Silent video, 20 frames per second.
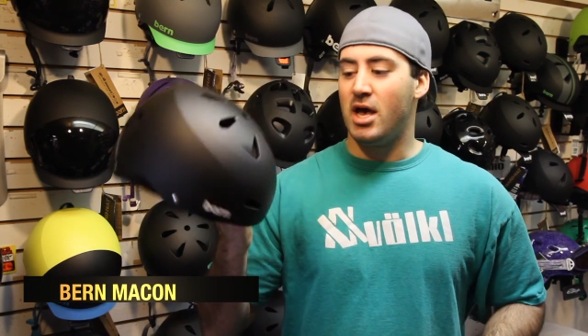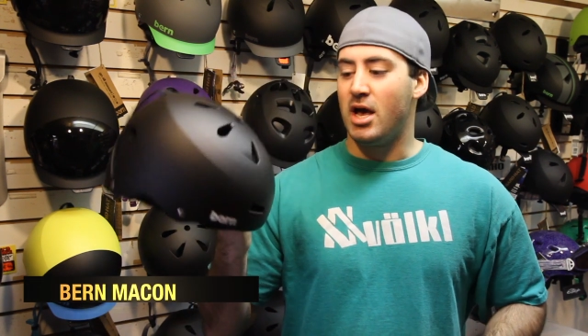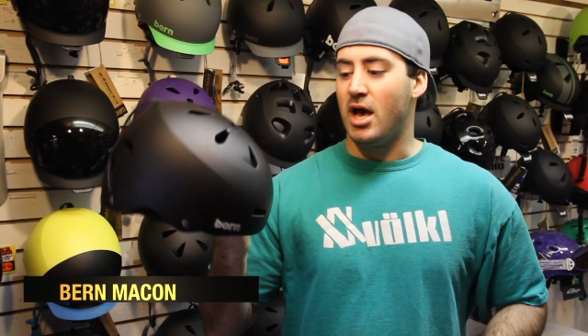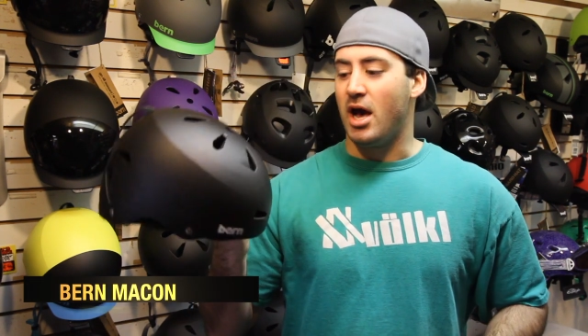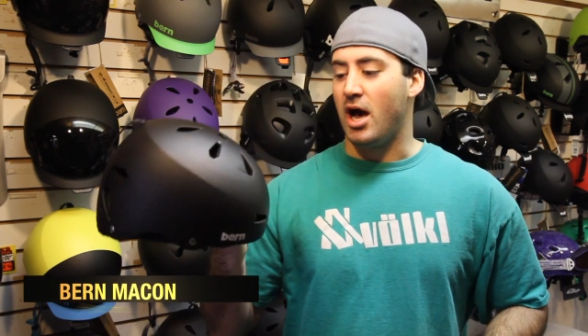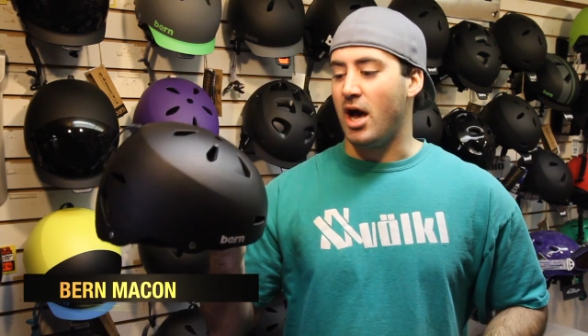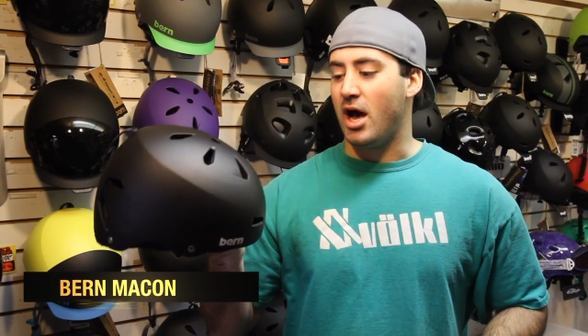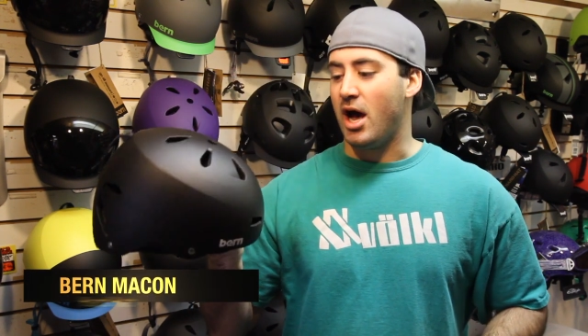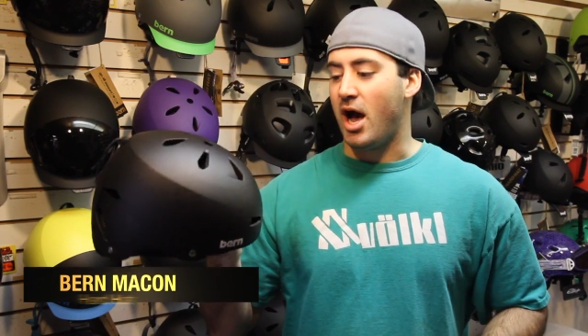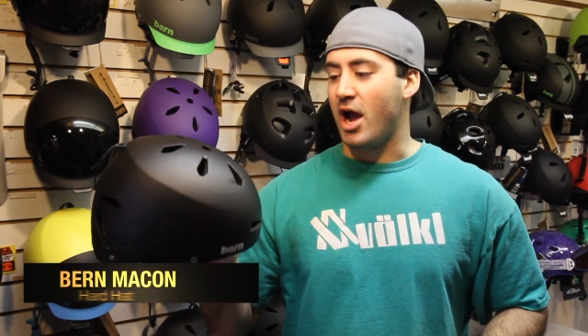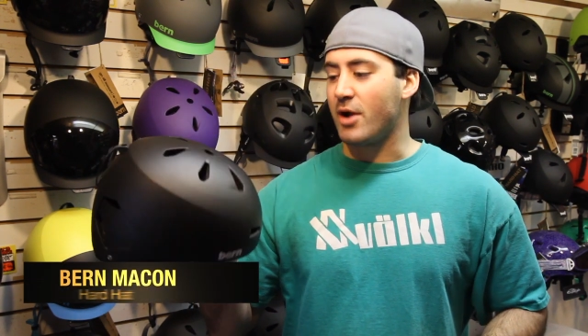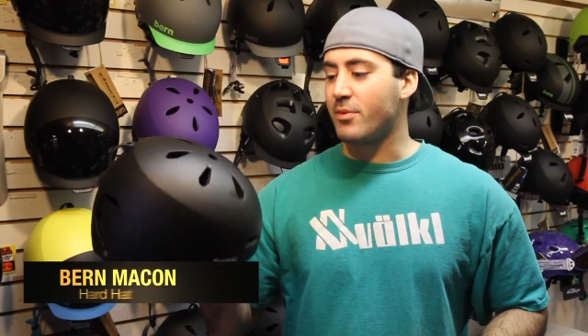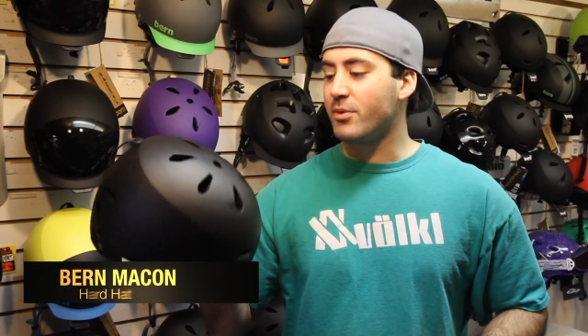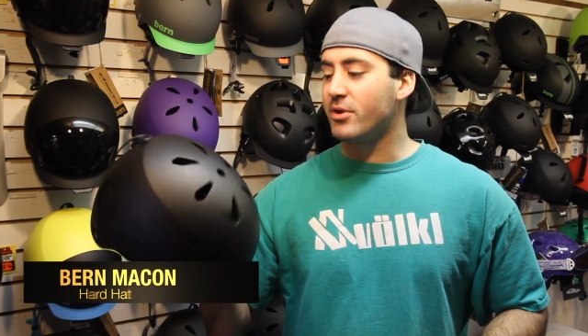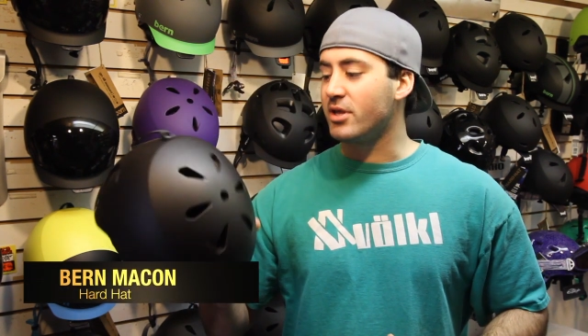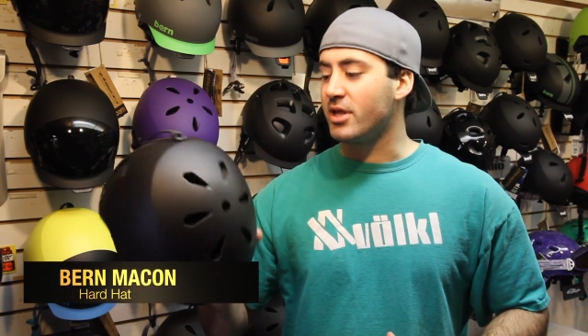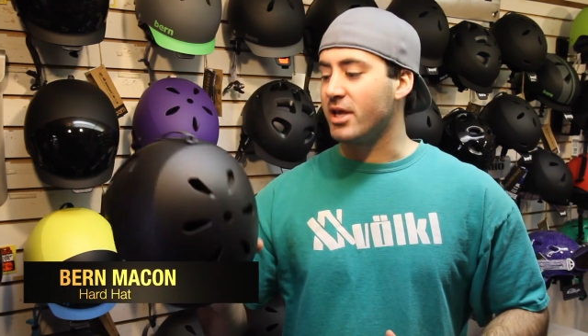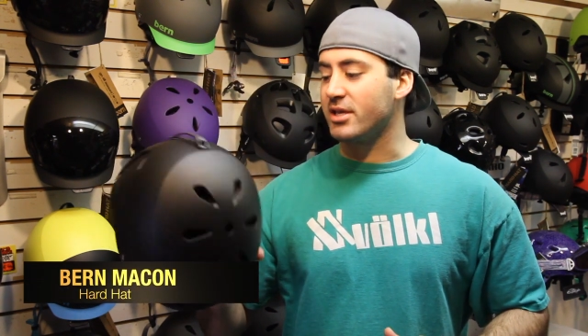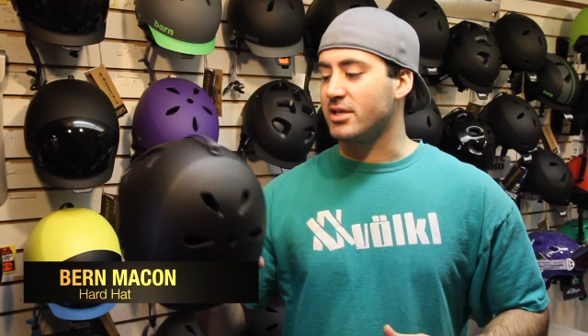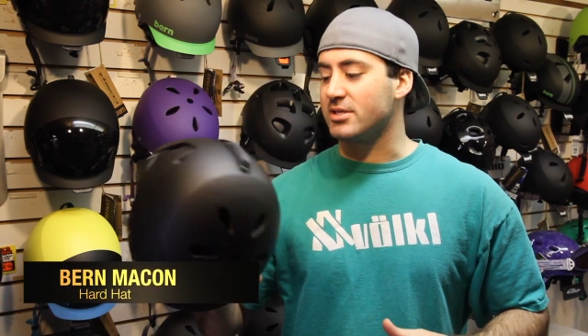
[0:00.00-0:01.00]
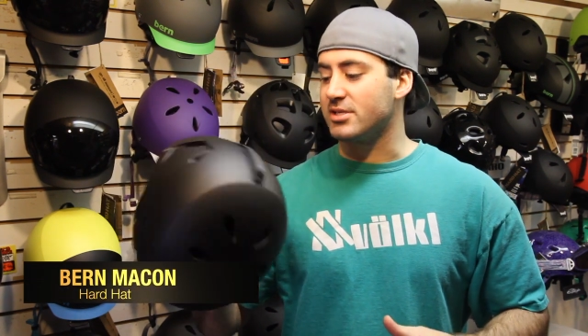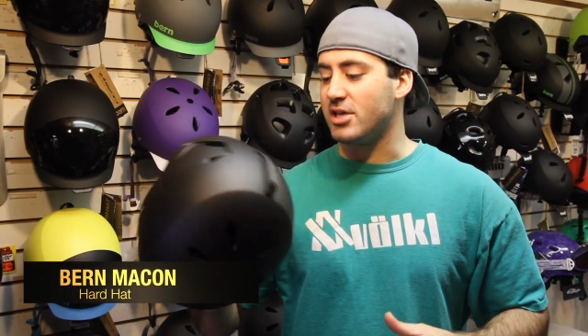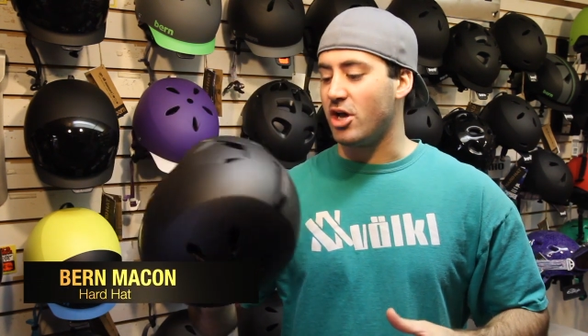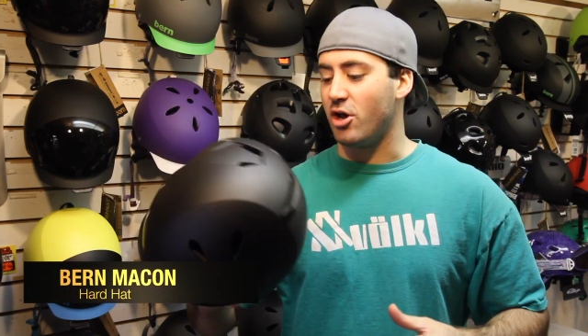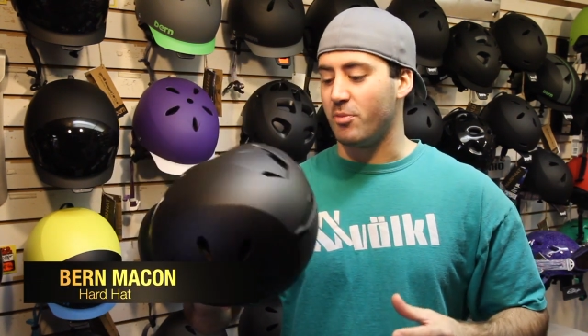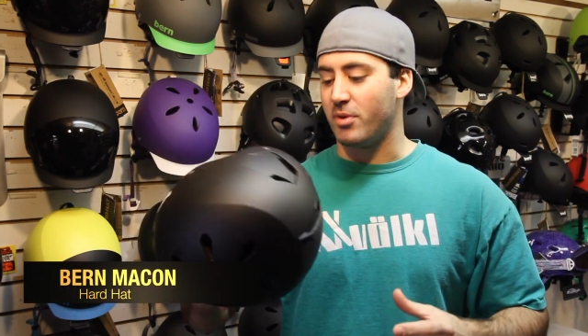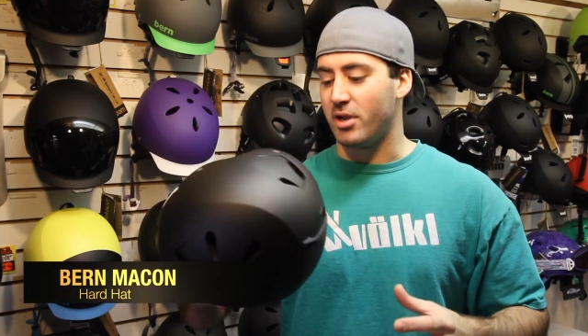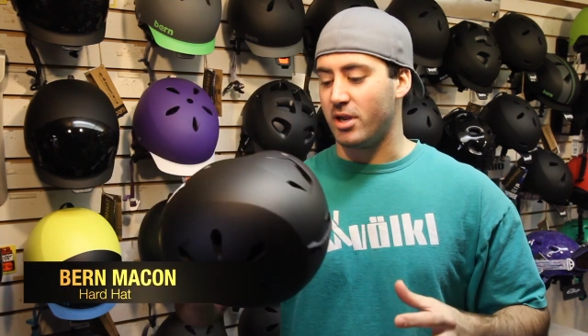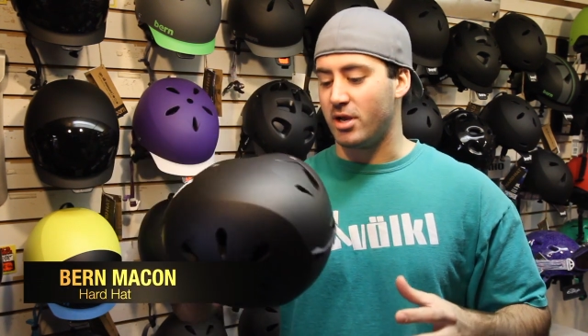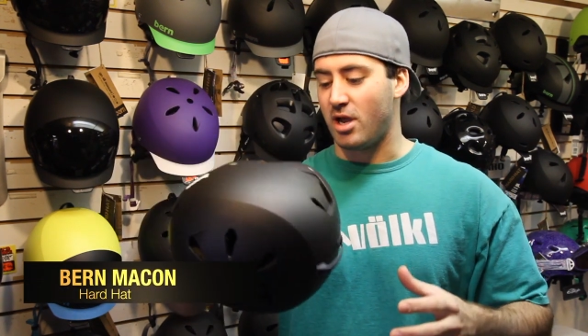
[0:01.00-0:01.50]
I really like this
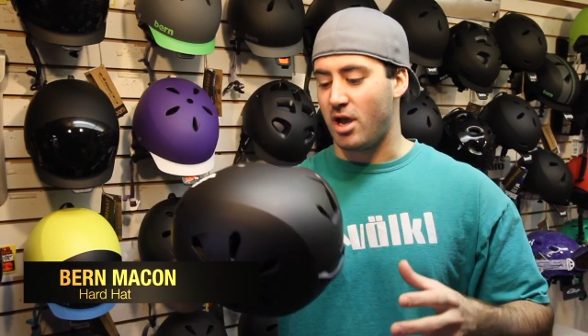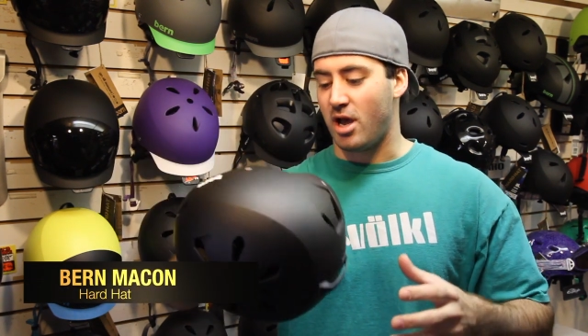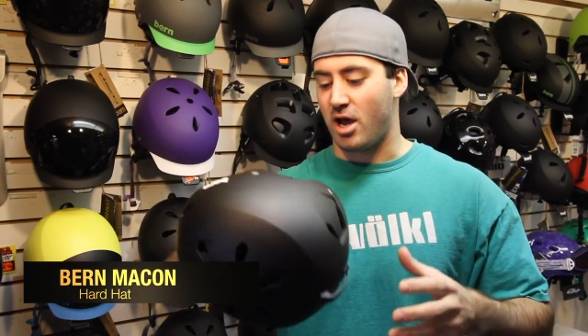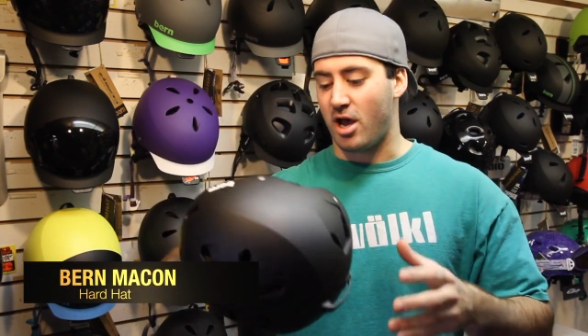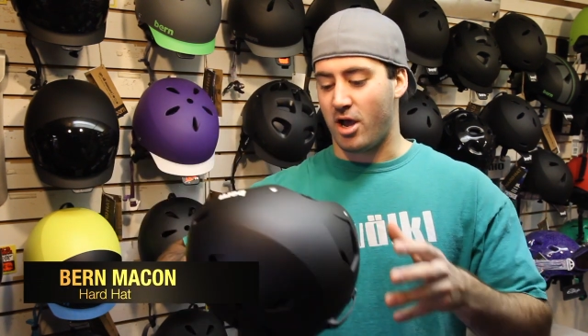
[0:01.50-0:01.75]
helmet.